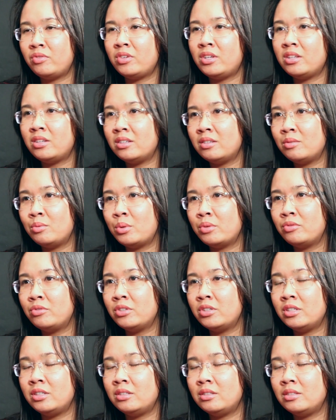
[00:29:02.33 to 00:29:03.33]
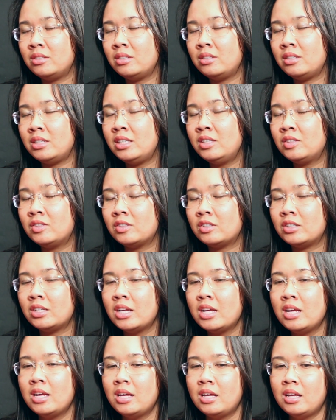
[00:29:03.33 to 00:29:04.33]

foot in Eastern.